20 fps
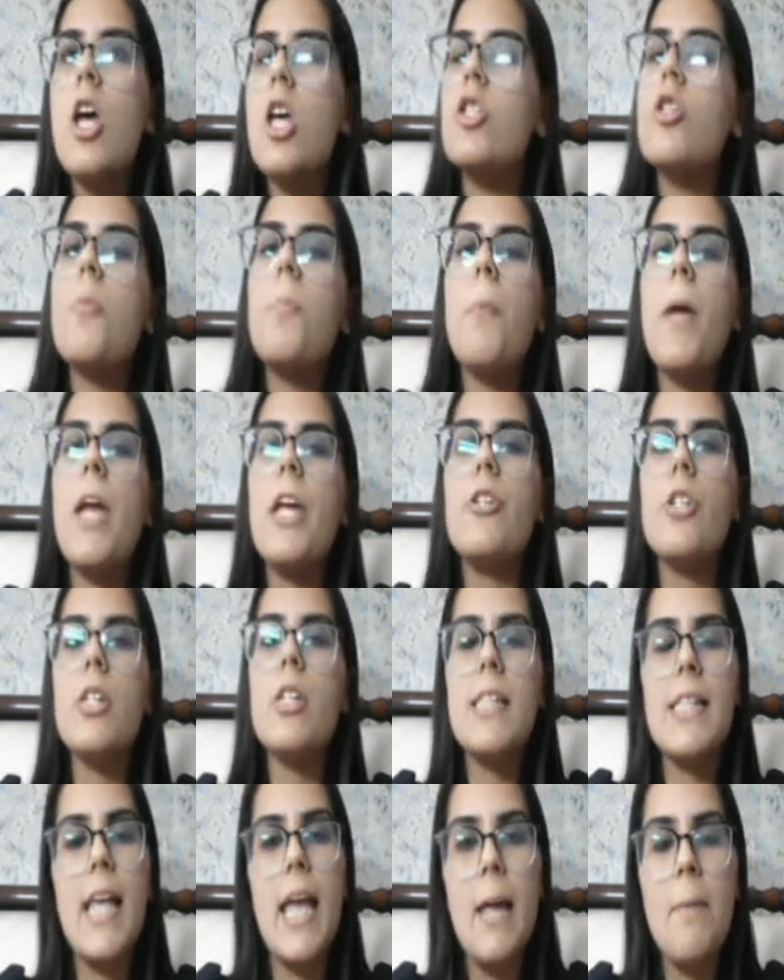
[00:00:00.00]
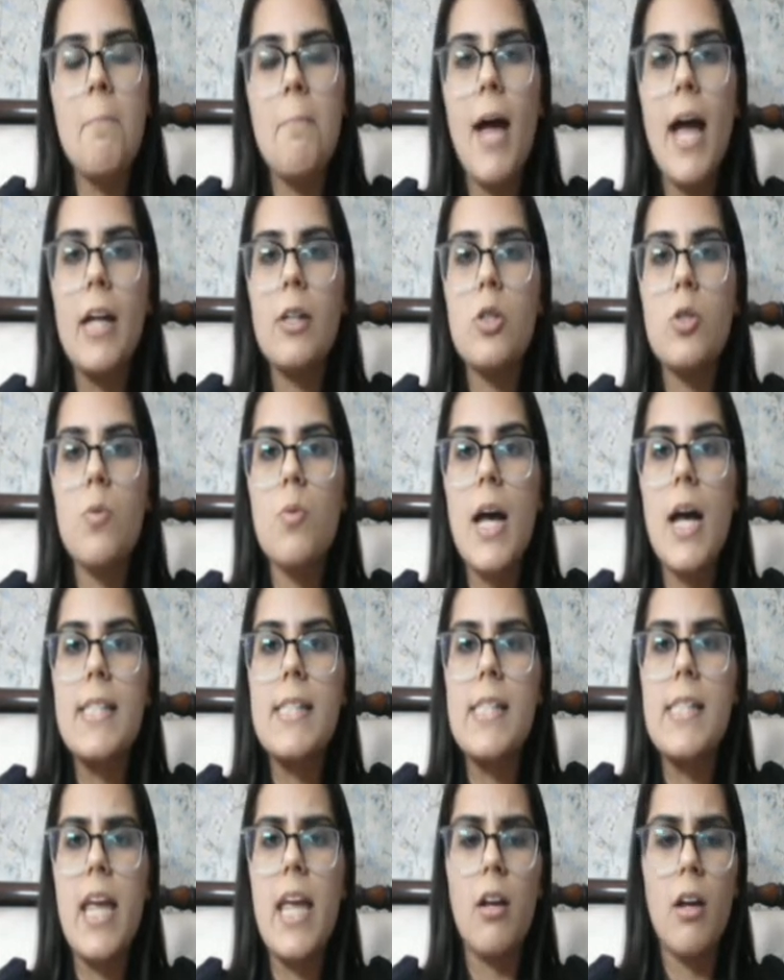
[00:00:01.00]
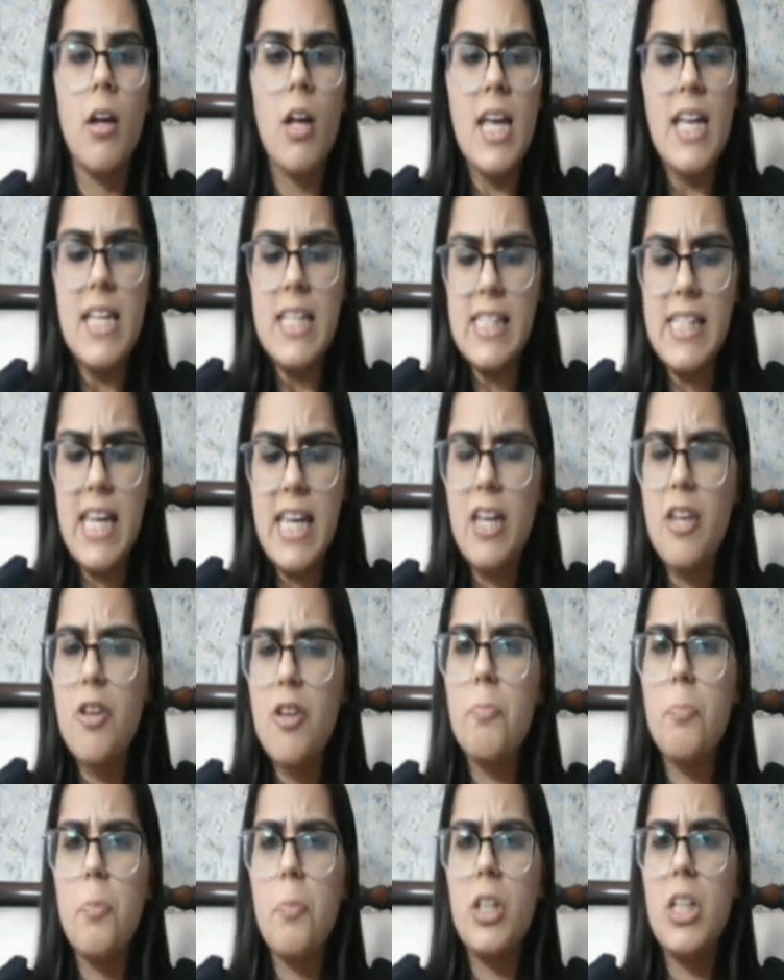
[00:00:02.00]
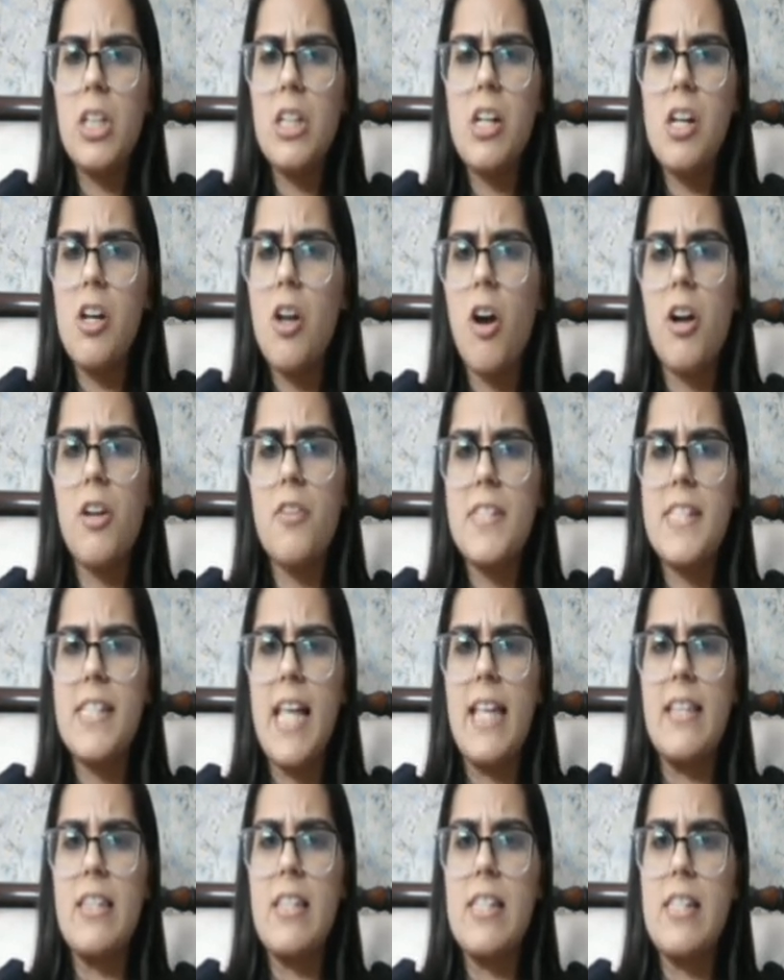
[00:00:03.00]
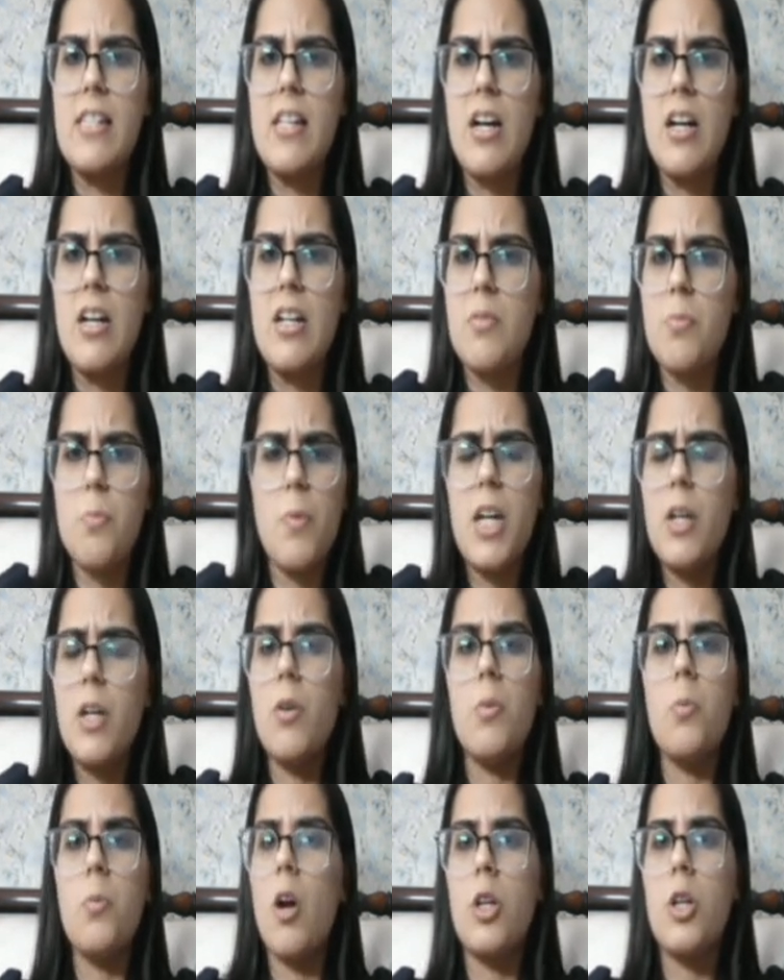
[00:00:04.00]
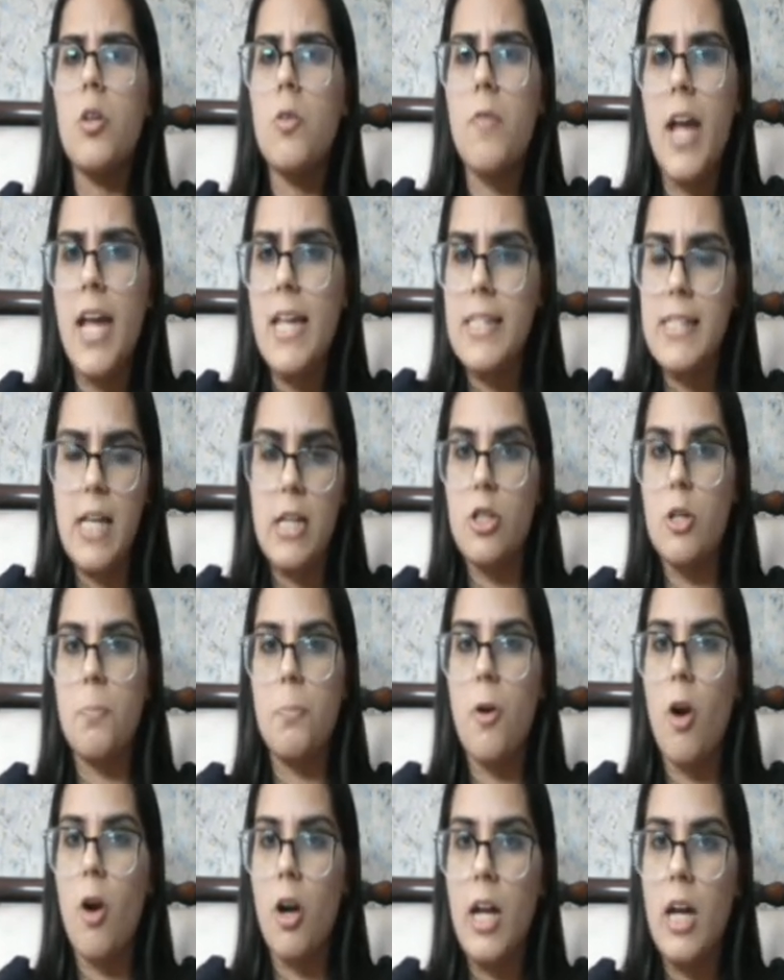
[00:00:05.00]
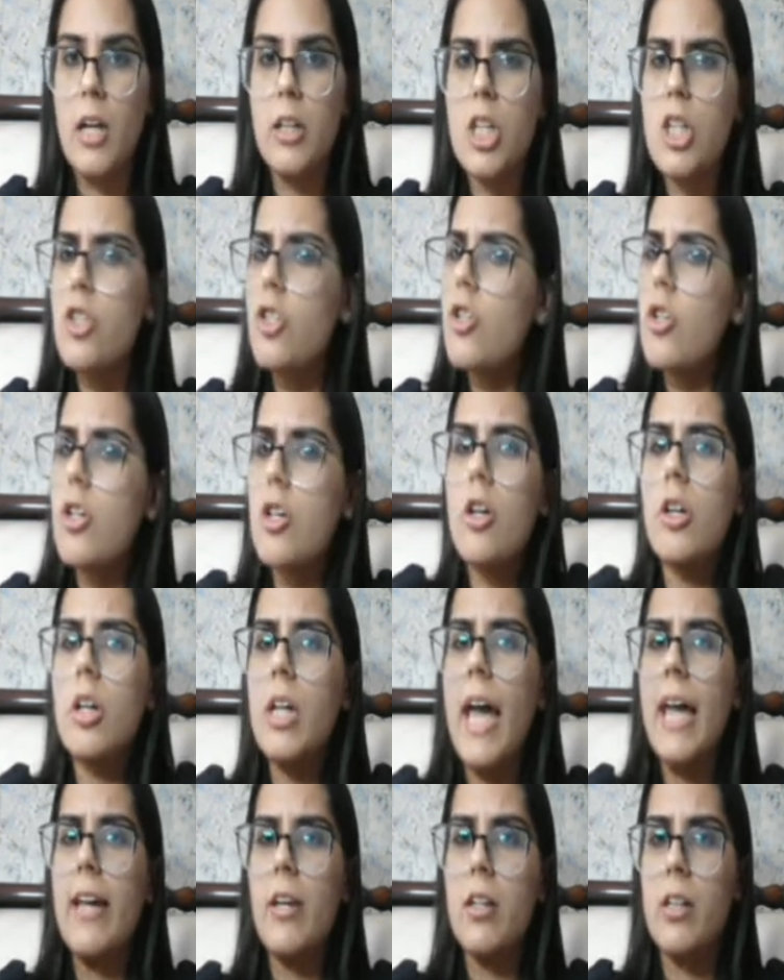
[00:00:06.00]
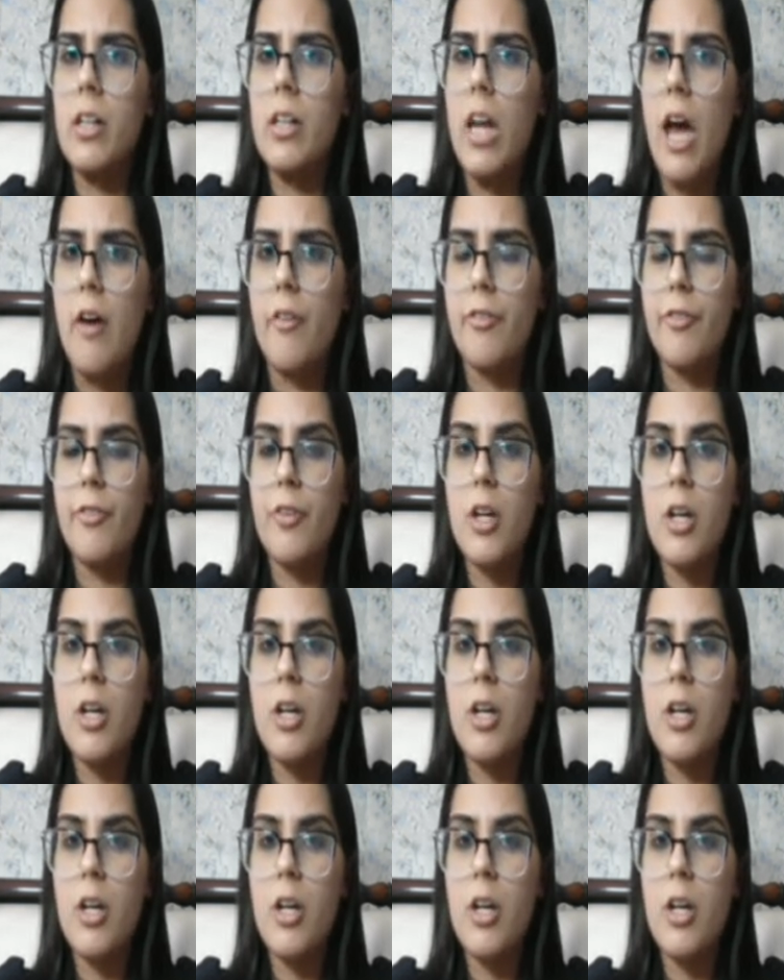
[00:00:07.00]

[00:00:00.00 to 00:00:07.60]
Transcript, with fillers: So patients came back to us saying, see, you've put in a lot of sensors. We don't want to wear such a product. It should look like a glove.